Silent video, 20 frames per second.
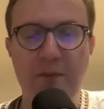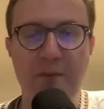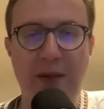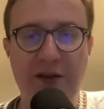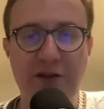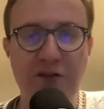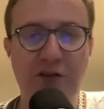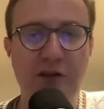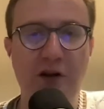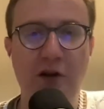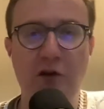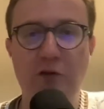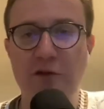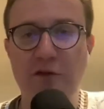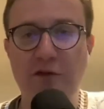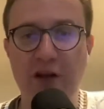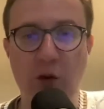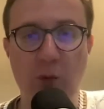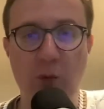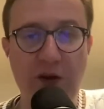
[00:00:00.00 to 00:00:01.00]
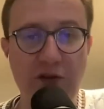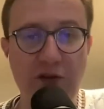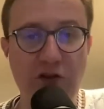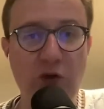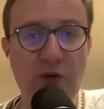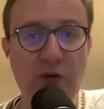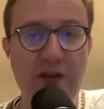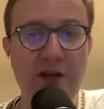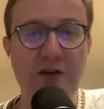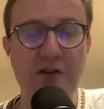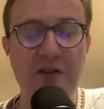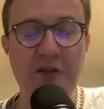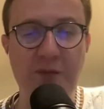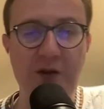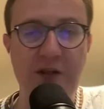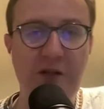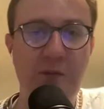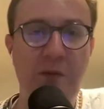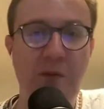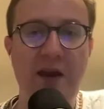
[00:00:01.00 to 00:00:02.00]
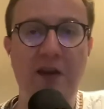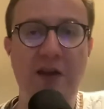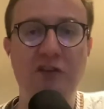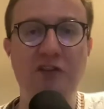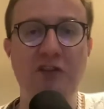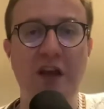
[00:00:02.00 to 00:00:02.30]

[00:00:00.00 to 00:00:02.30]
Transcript: Mexico, you've got to wait two years, speak Spanish,